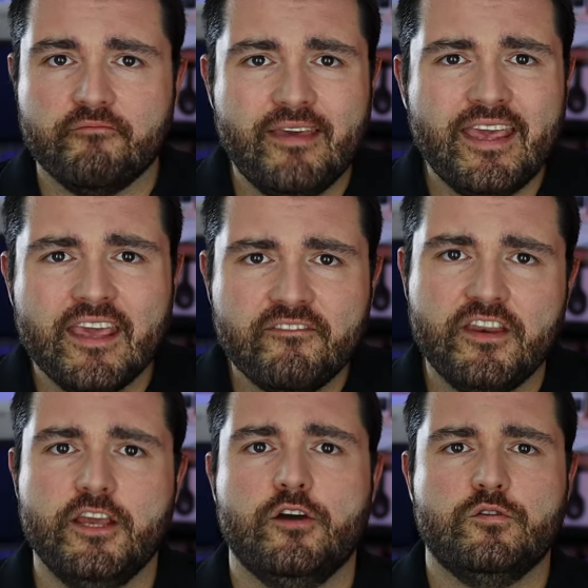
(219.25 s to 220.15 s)
Making
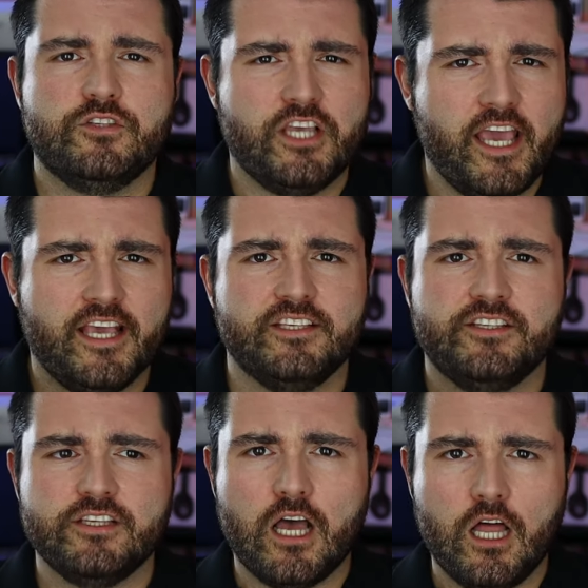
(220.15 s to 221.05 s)
videos is